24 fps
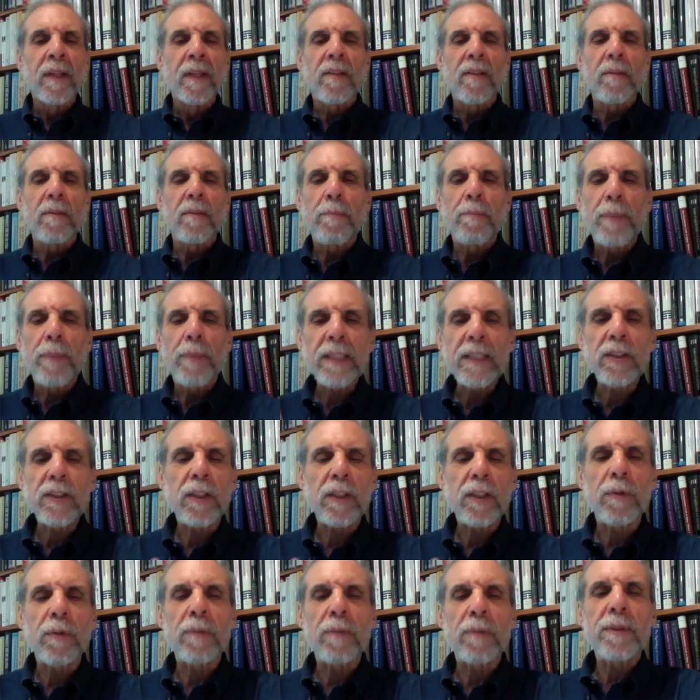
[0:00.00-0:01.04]
The
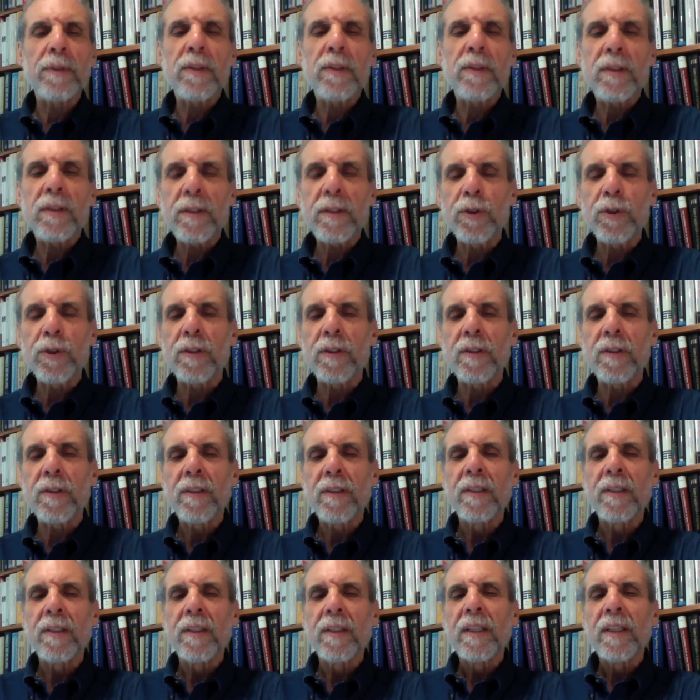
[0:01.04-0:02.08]
basic repetition
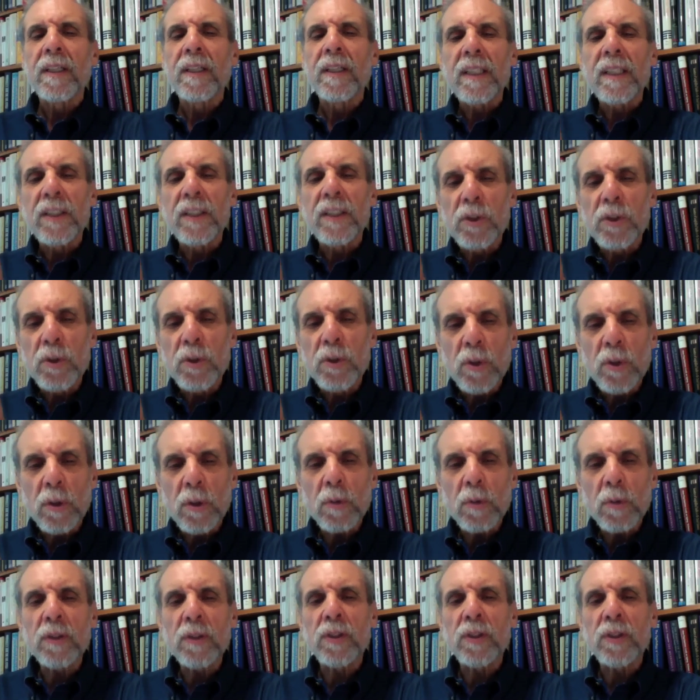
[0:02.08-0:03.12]
is
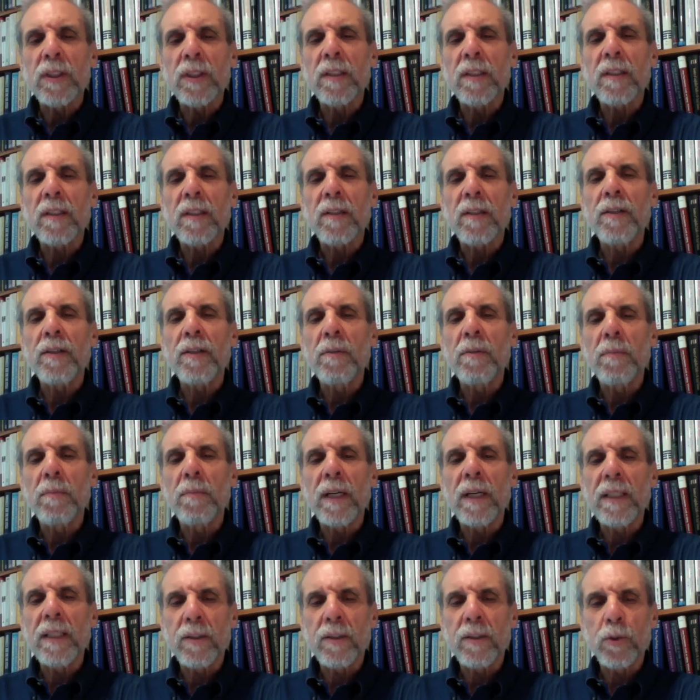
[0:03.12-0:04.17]
noticing that your
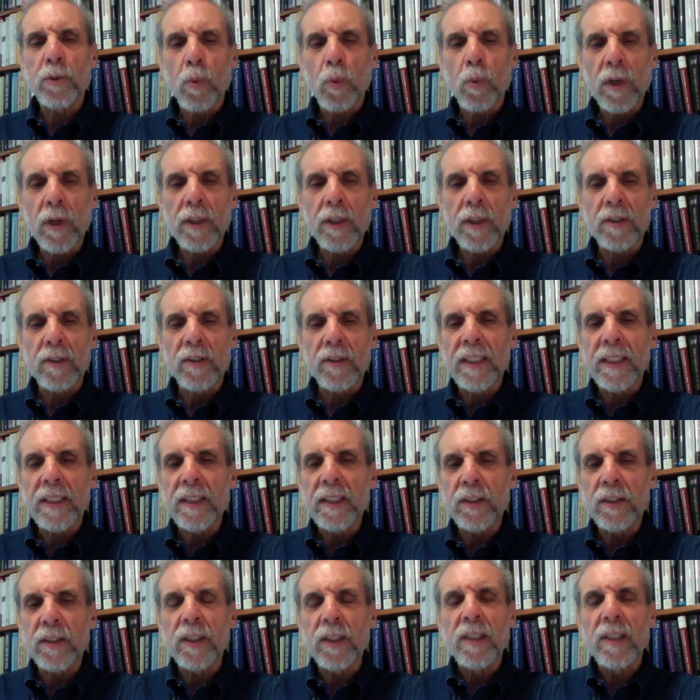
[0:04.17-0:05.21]
mind has wandered, that
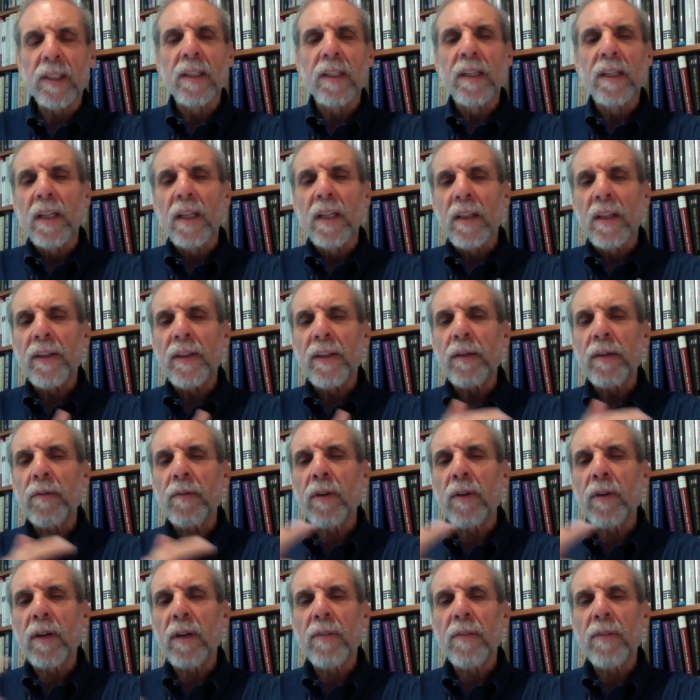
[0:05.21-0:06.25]
is, that
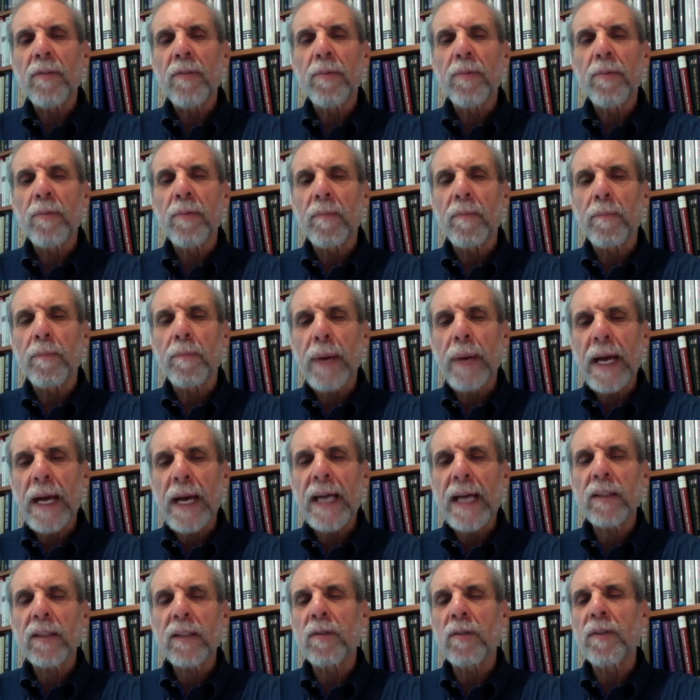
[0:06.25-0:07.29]
you've gone th-
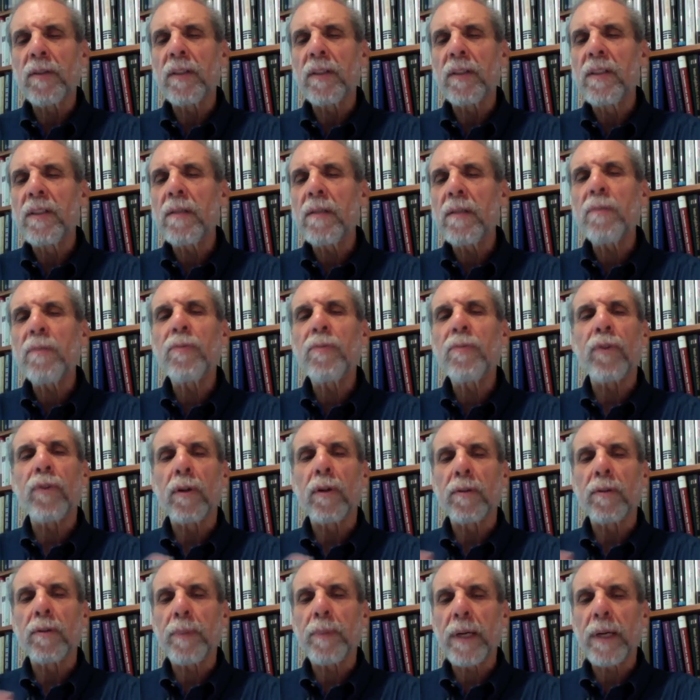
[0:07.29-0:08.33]
back to the
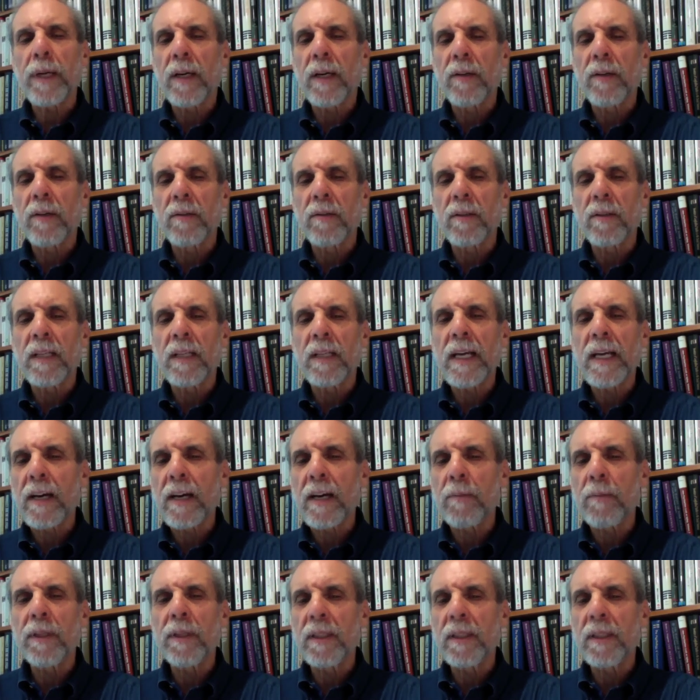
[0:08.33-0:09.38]
default pattern and
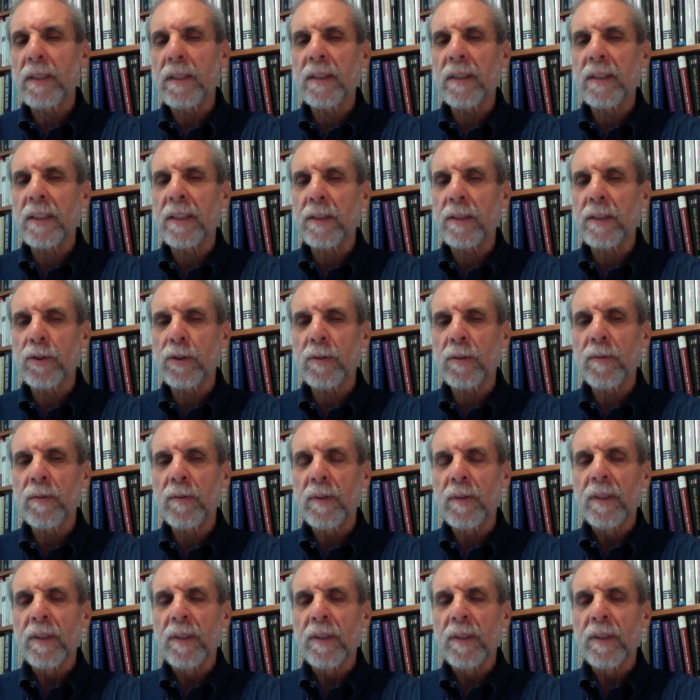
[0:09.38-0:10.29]
habit in attention,